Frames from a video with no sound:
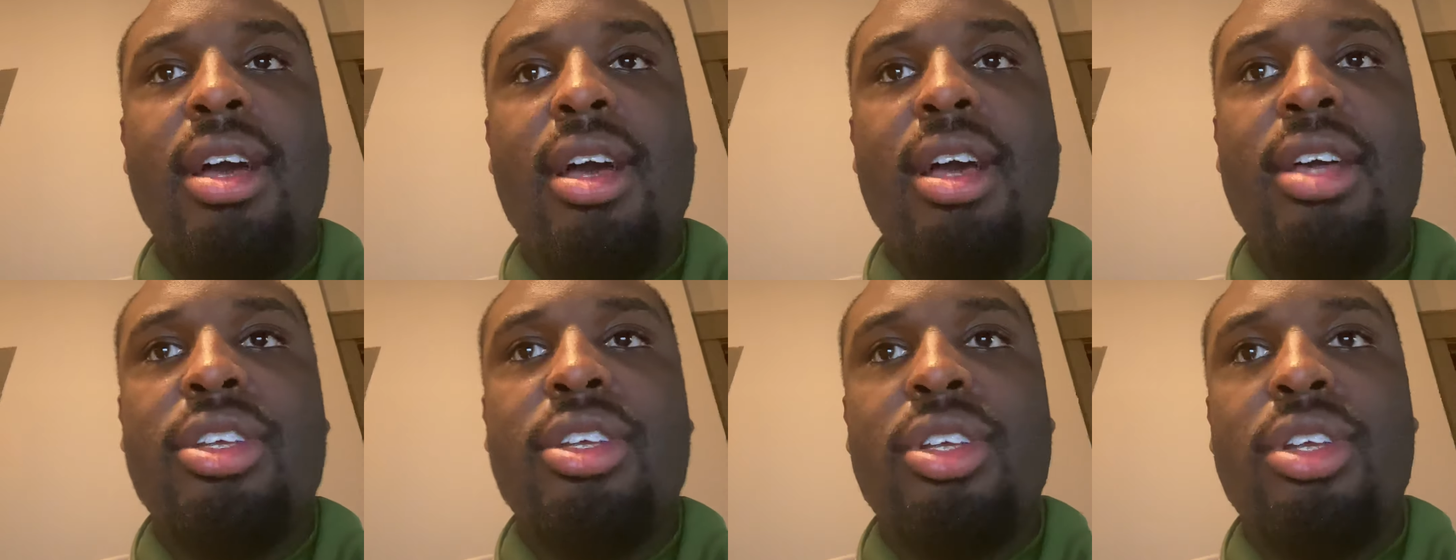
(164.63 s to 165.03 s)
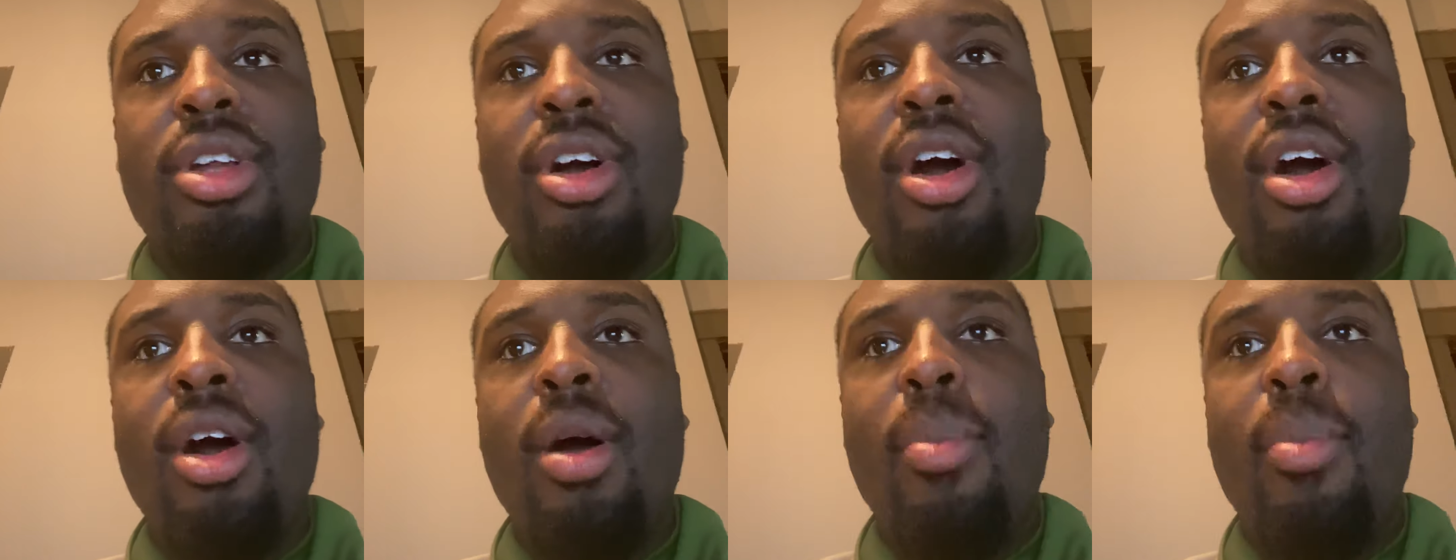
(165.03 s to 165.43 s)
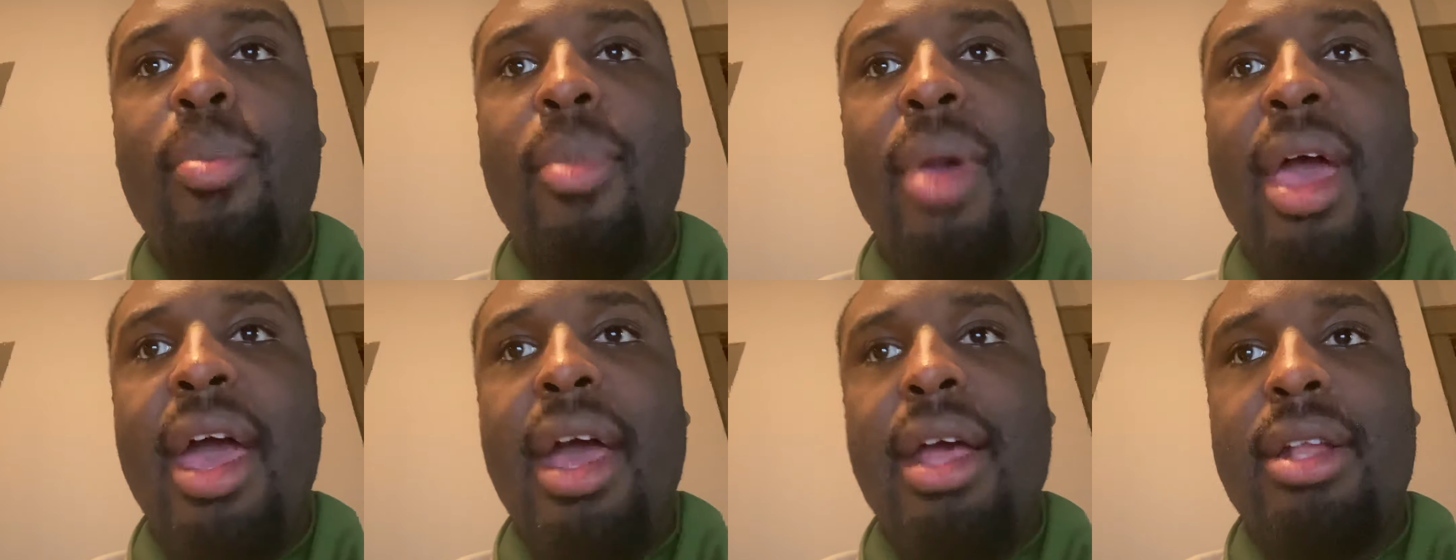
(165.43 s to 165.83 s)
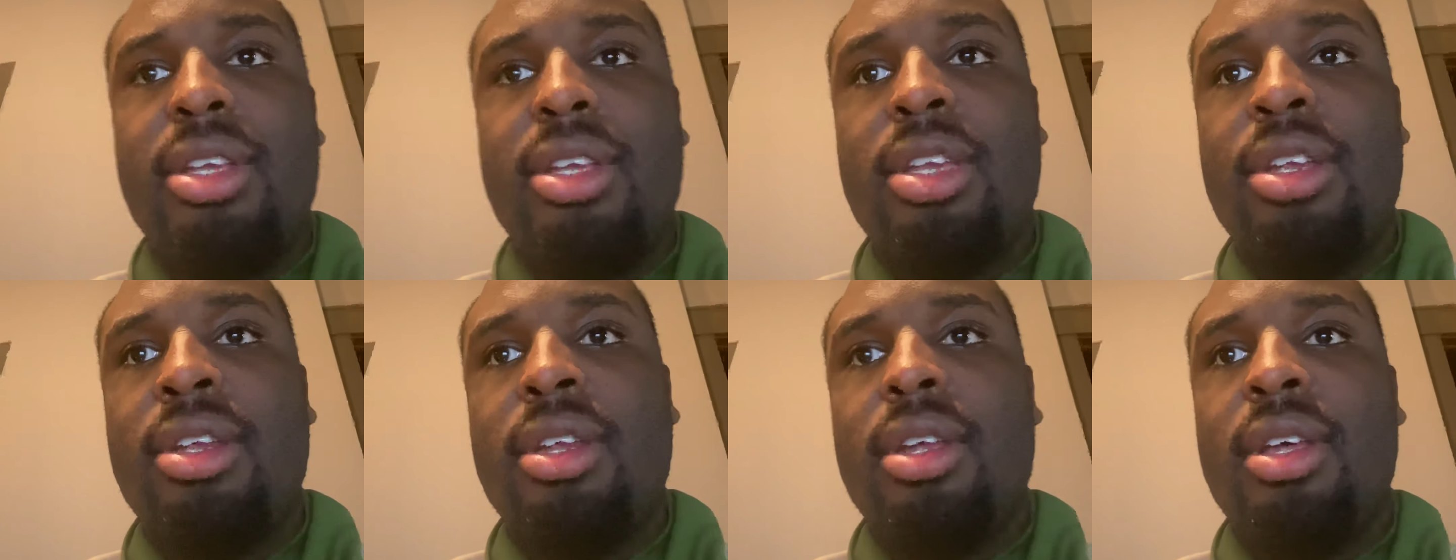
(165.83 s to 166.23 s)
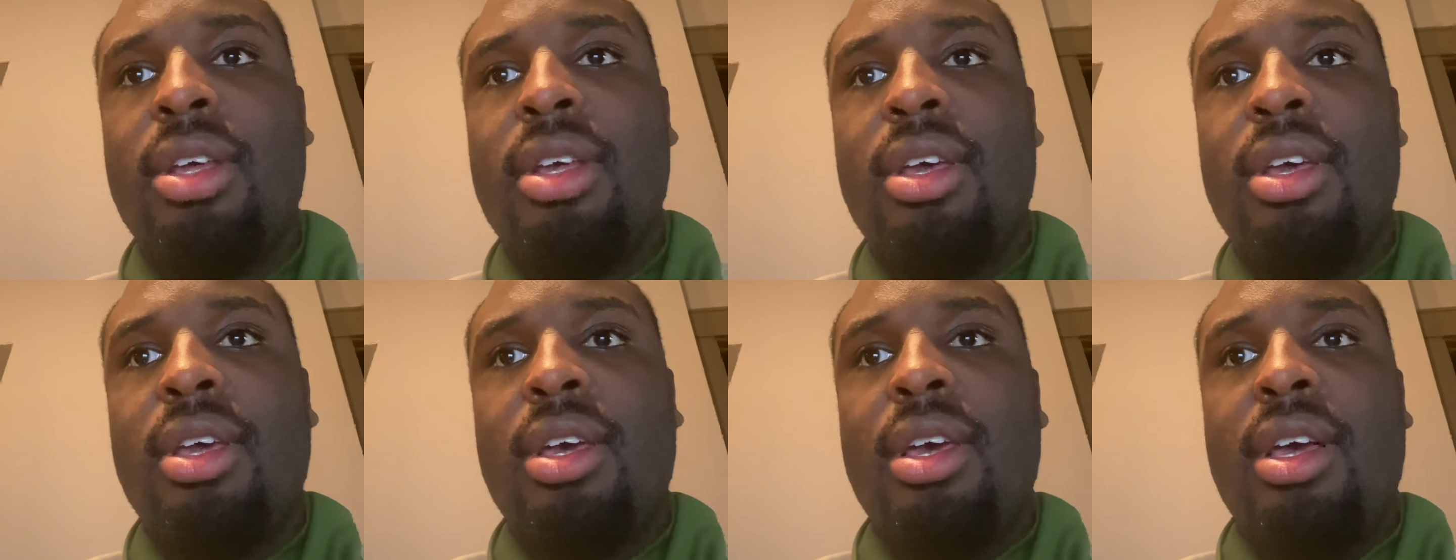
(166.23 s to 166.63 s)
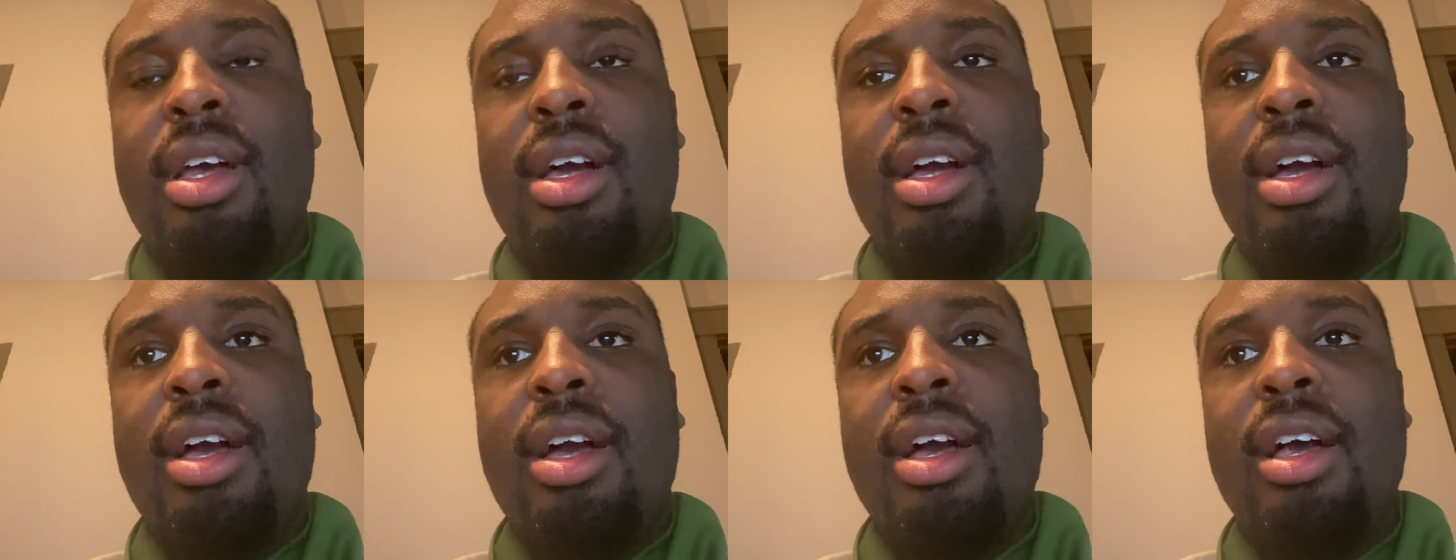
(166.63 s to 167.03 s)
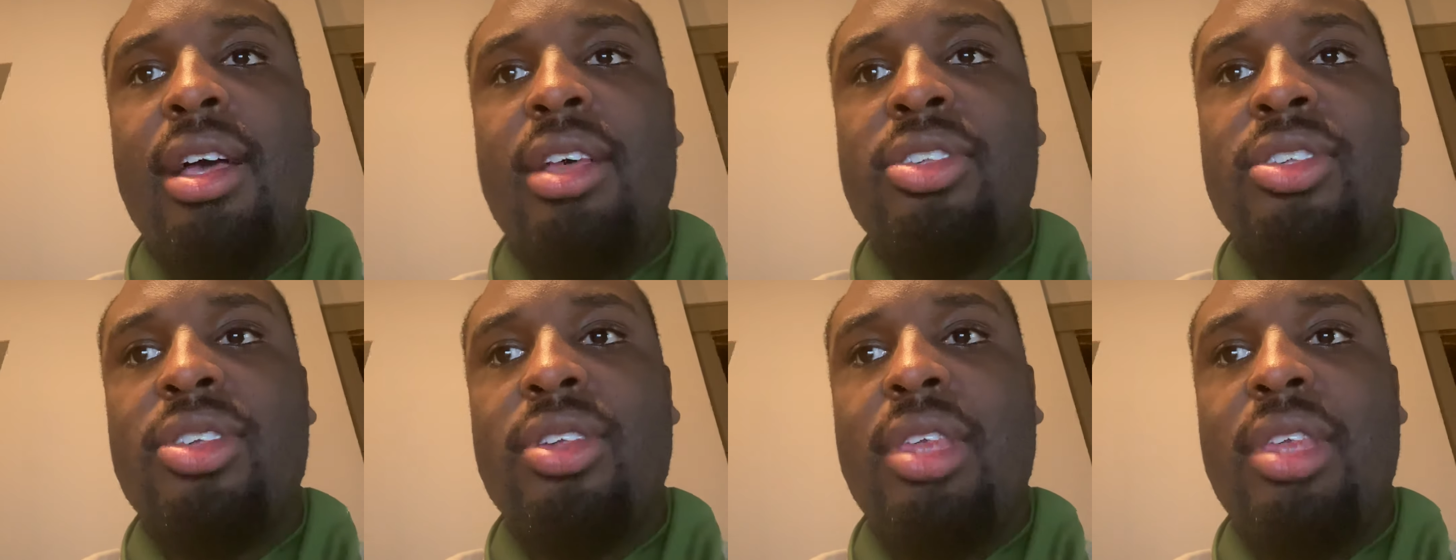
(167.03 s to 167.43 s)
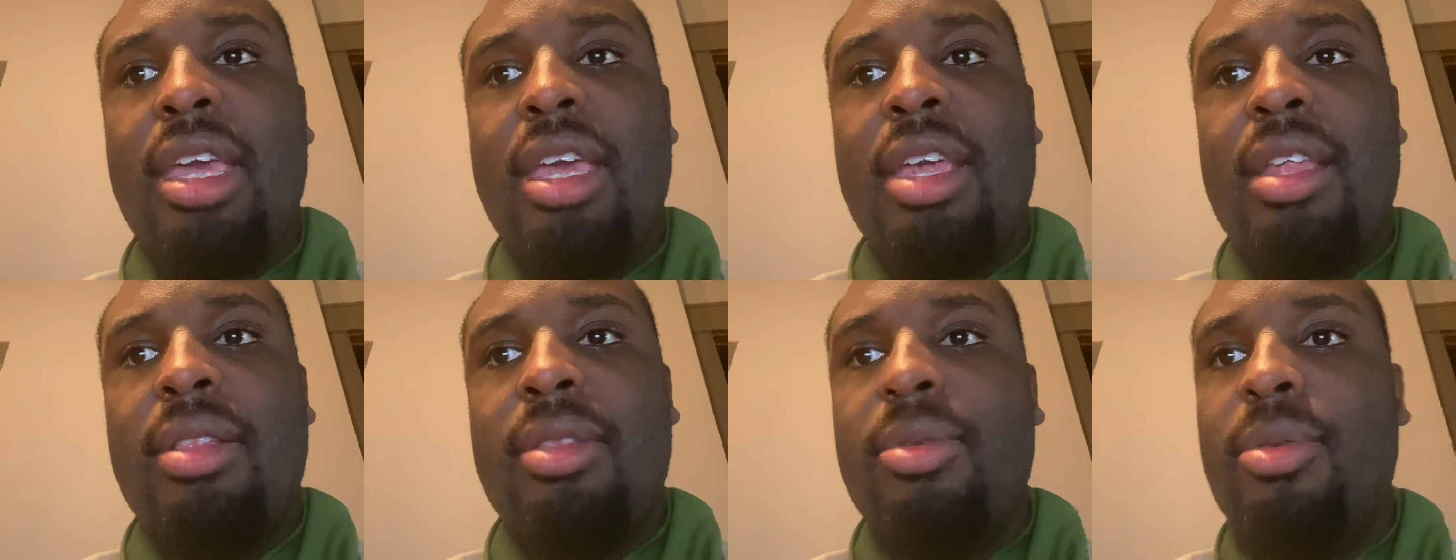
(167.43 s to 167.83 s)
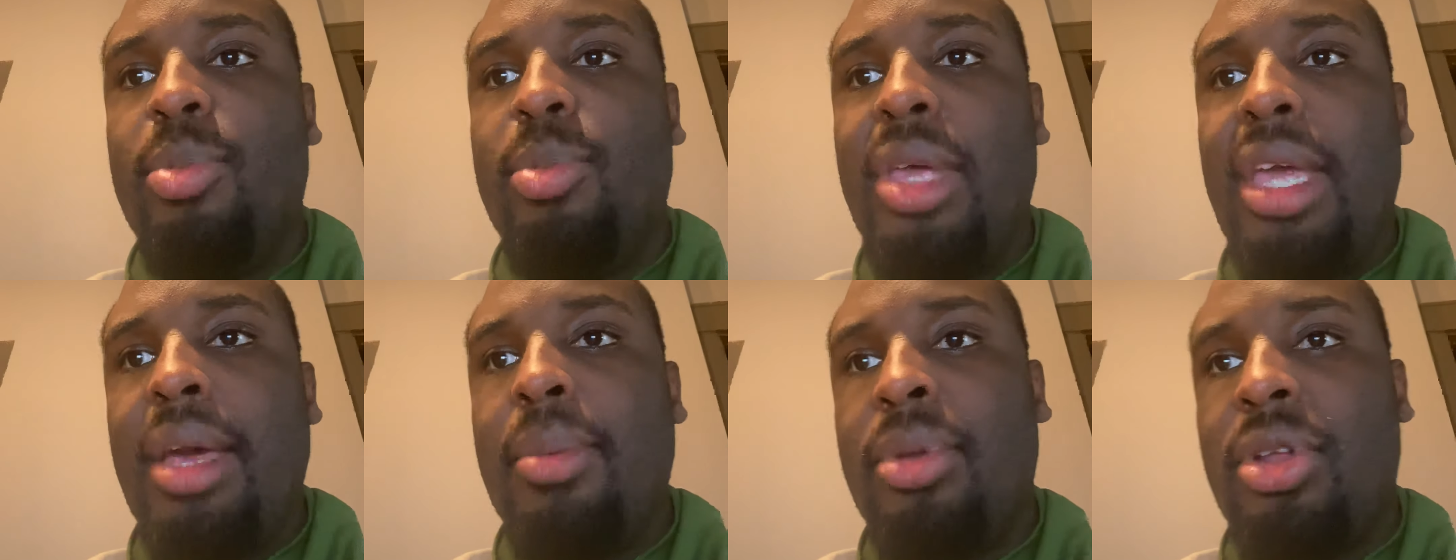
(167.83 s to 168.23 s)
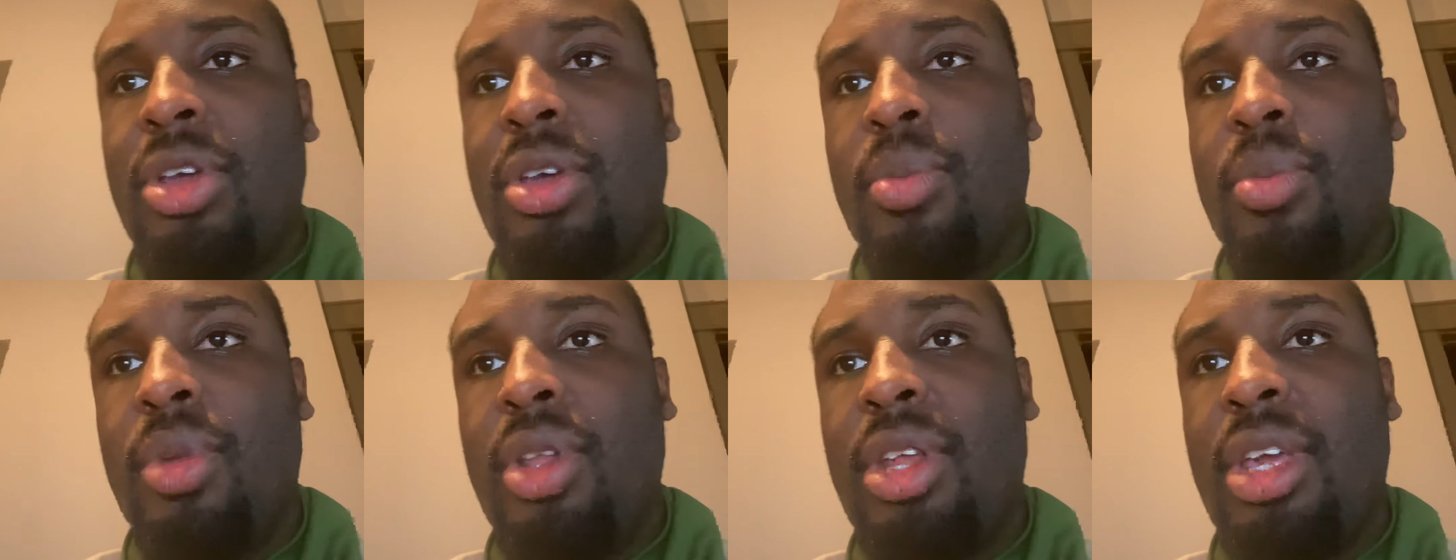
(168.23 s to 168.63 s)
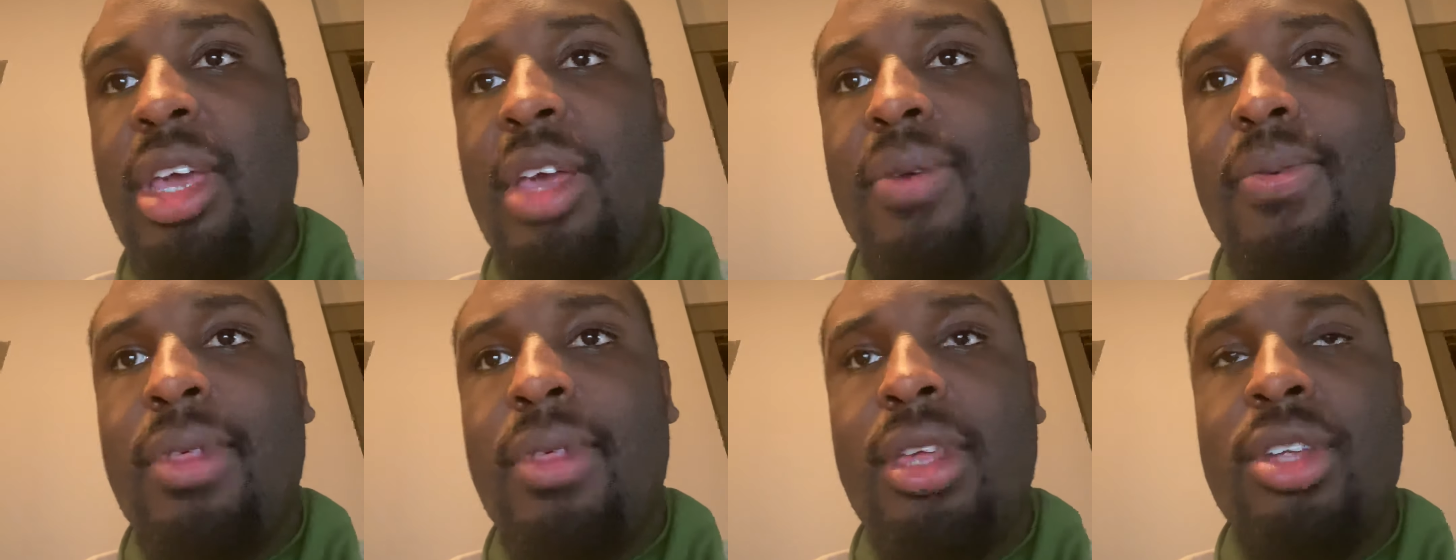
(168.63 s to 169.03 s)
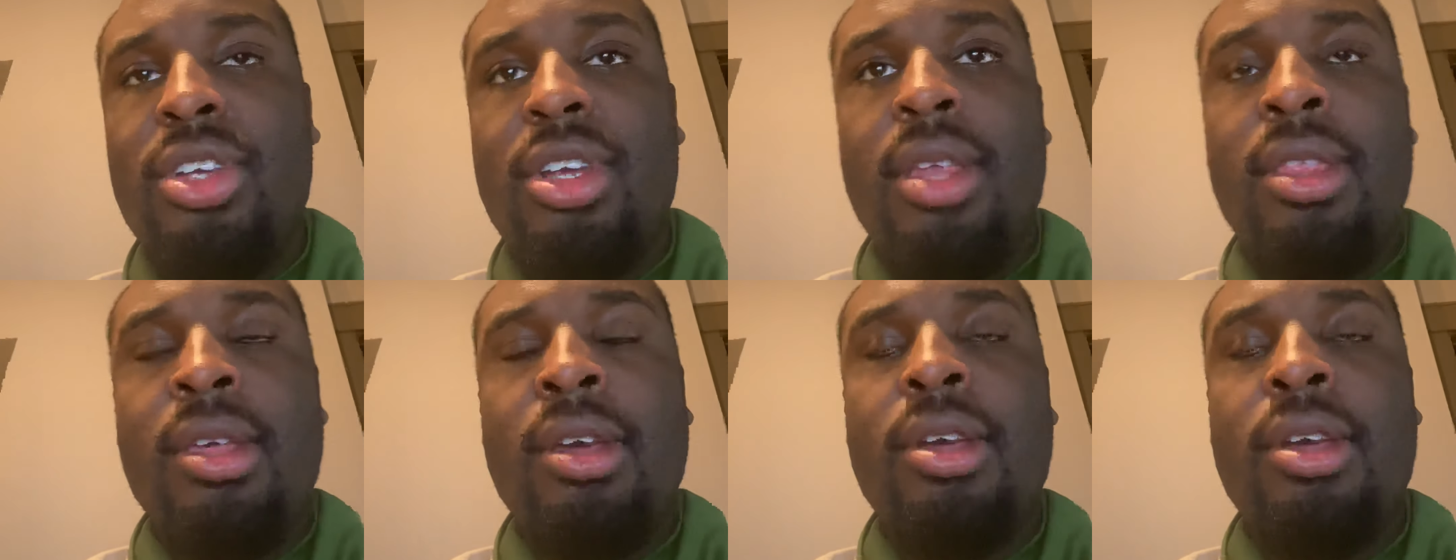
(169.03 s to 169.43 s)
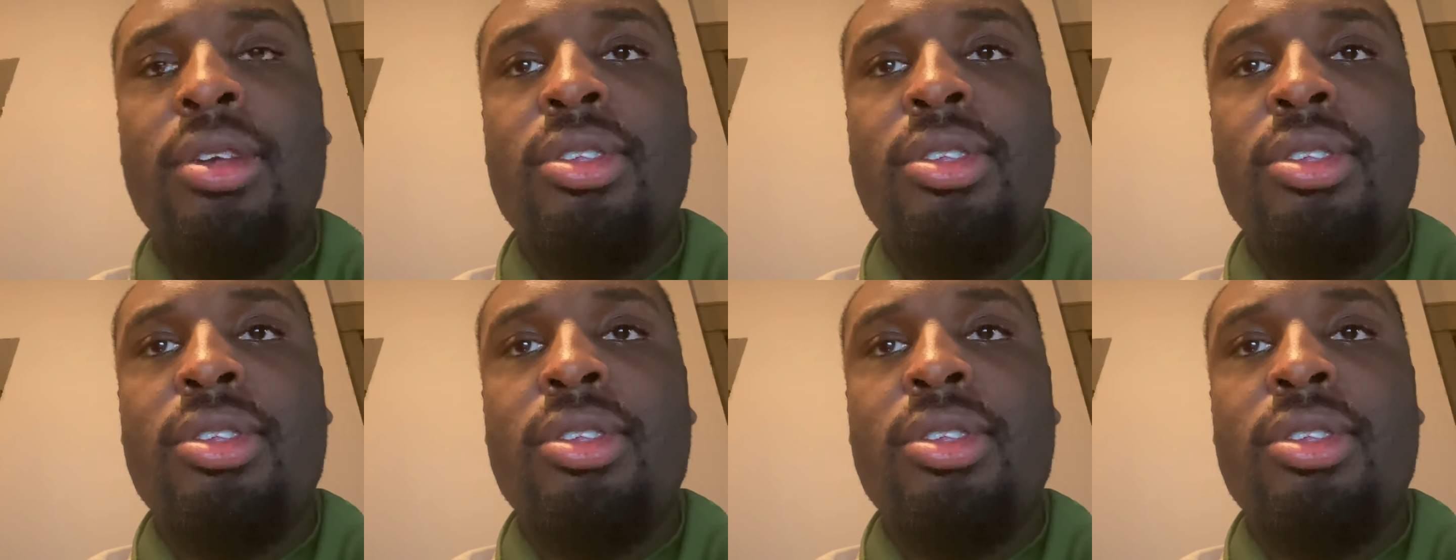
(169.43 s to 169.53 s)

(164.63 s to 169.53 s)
should all match, so they can be able to communicate with each other.